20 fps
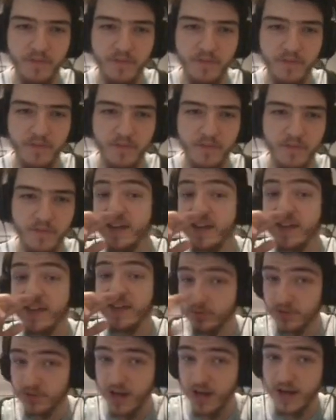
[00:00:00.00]
if I hit
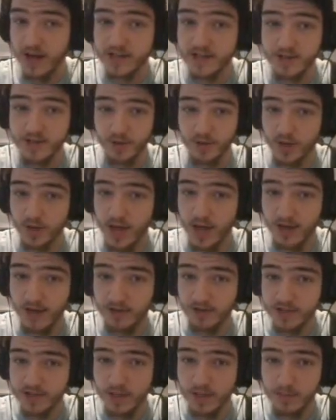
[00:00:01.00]
those guys, they're going to act
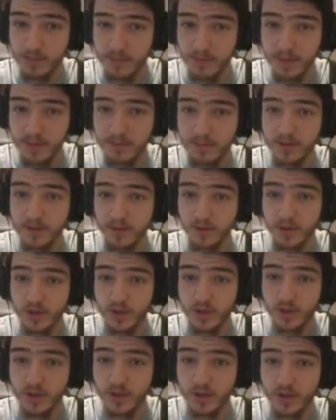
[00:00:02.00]
like zombie pigmen. They're going to
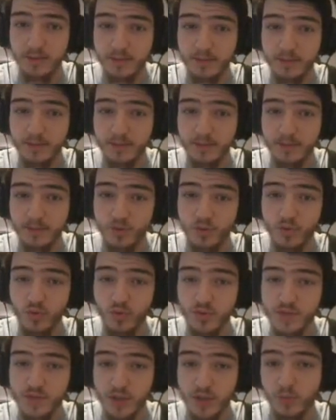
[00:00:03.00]
attack me in
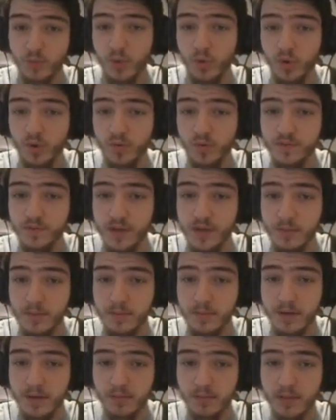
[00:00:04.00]
groups like wolves, zombie
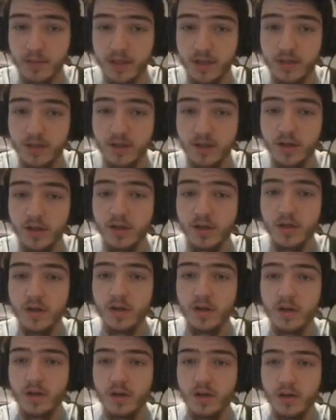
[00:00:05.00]
pigmen,
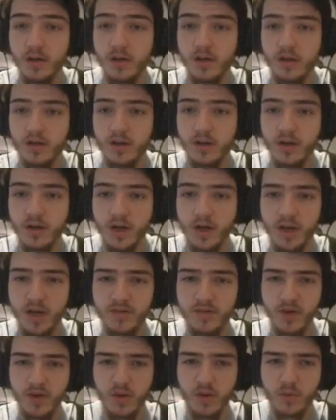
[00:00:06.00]
and a
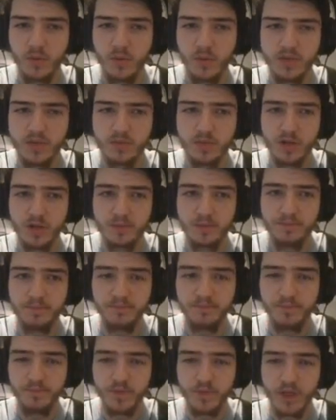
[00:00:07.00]
few other ones as well.
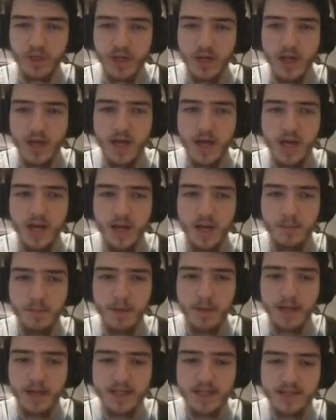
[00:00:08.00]
Hey,
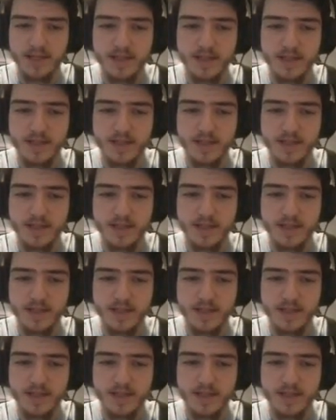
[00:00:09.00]
buddies.